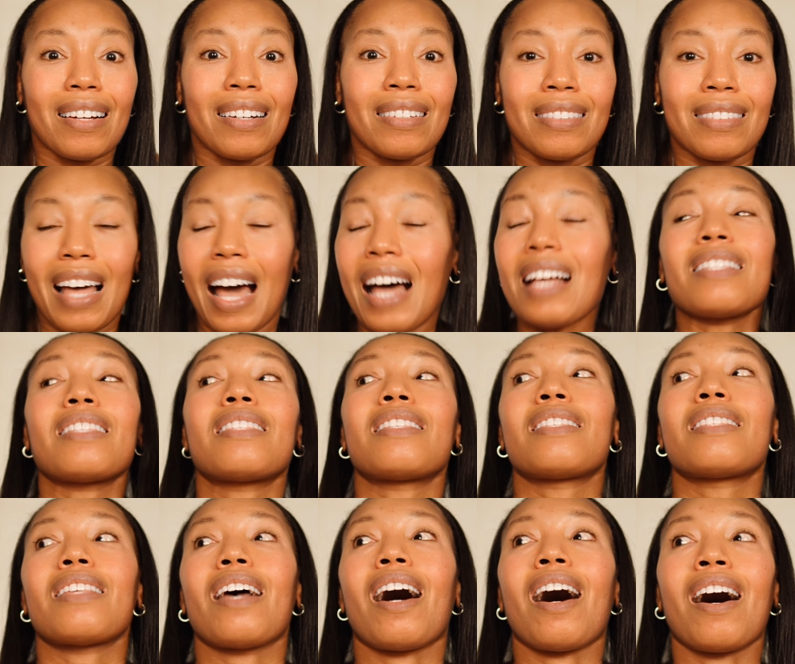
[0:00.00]

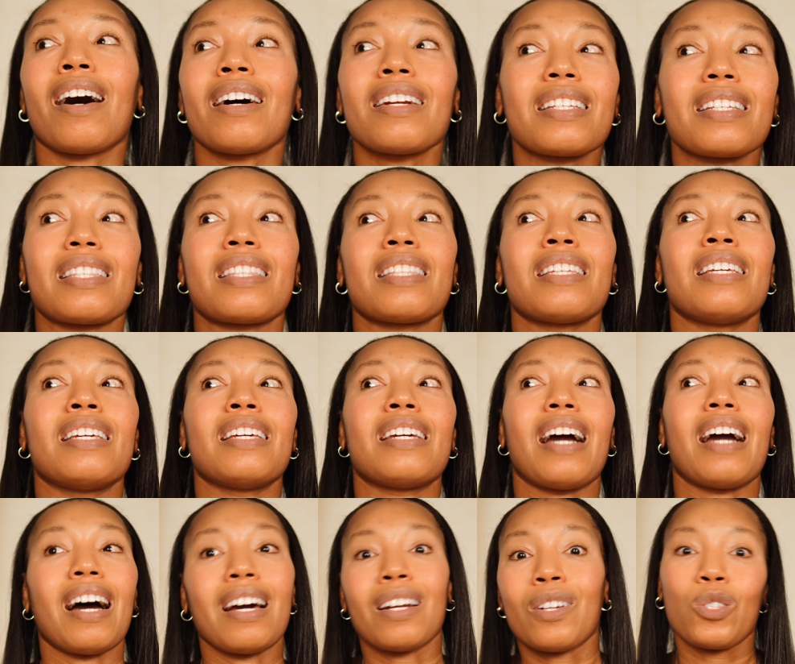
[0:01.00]
that's honestly
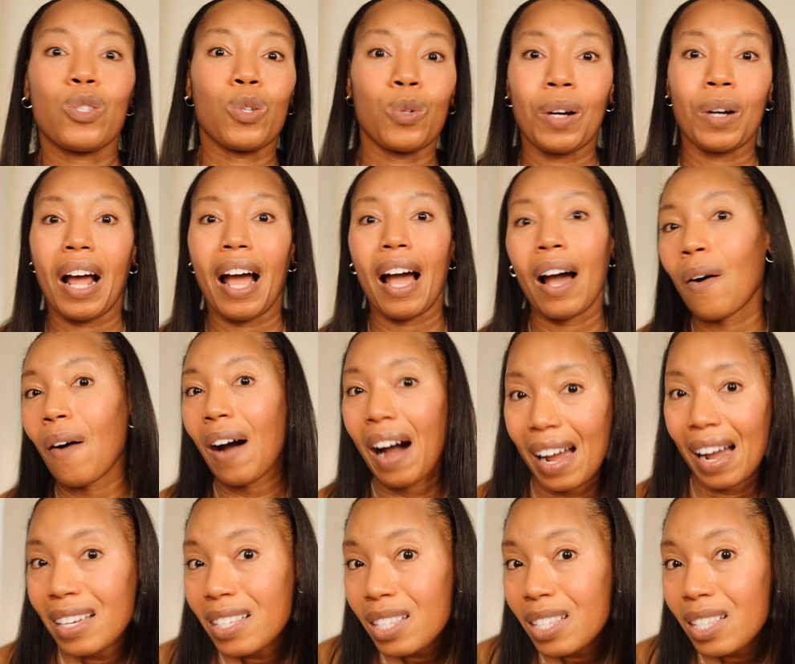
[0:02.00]
kind of sort of how I